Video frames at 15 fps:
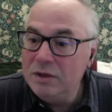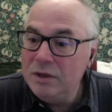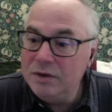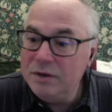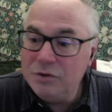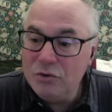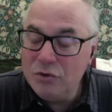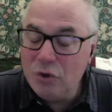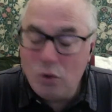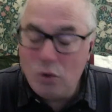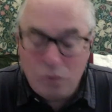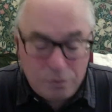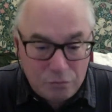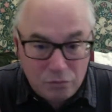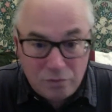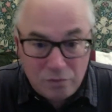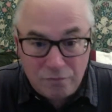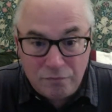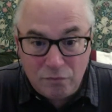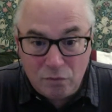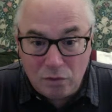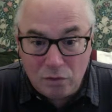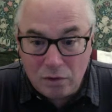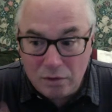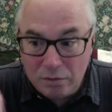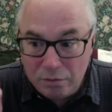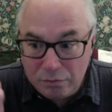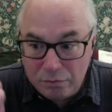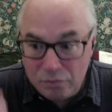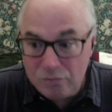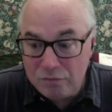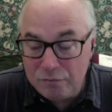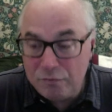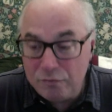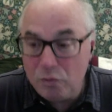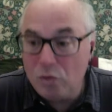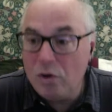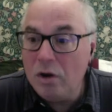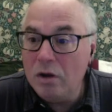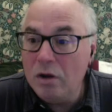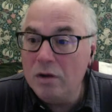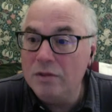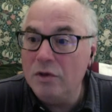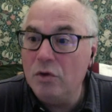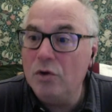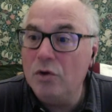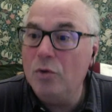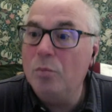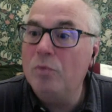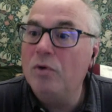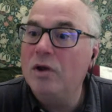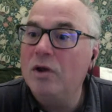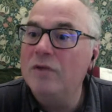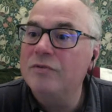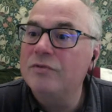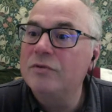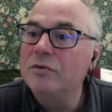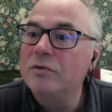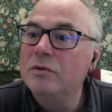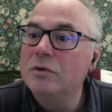It could go through the floor, through the floor, the oil price.